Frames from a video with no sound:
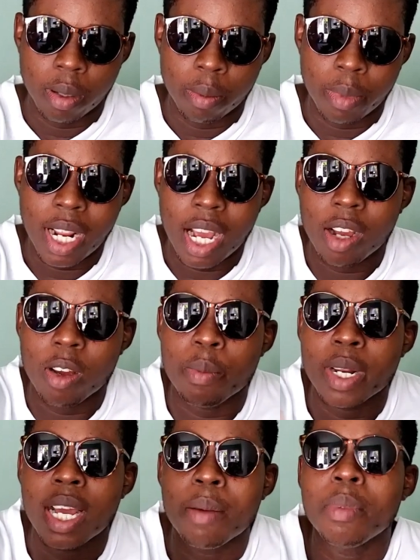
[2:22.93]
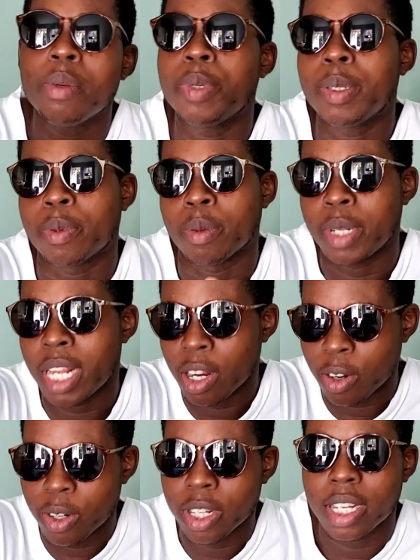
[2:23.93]
I'm not going
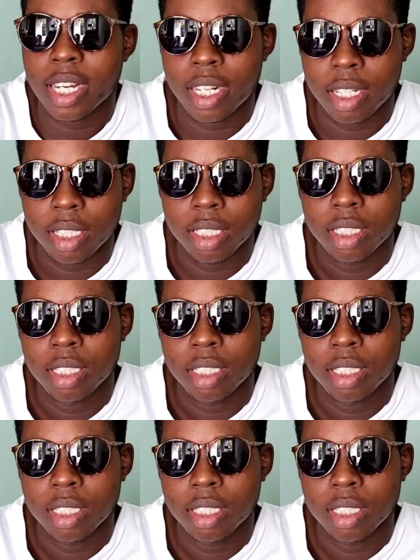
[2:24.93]
to corner.